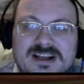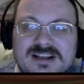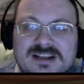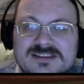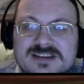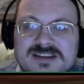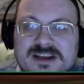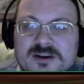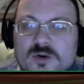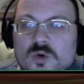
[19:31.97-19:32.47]

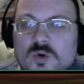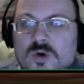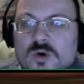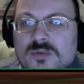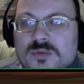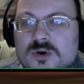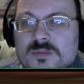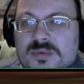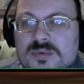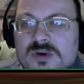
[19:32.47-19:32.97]
It's got a core
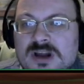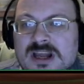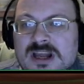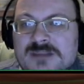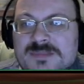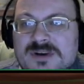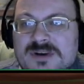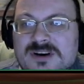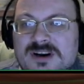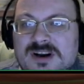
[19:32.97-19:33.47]
book
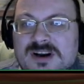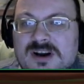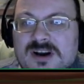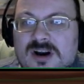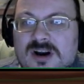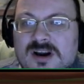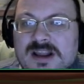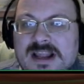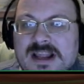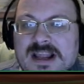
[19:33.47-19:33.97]
primer,
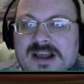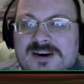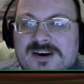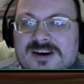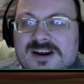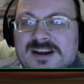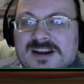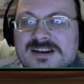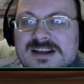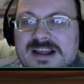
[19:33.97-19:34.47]
8
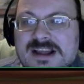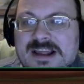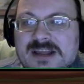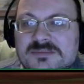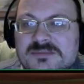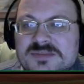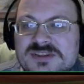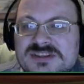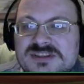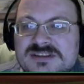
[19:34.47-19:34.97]
archetypes.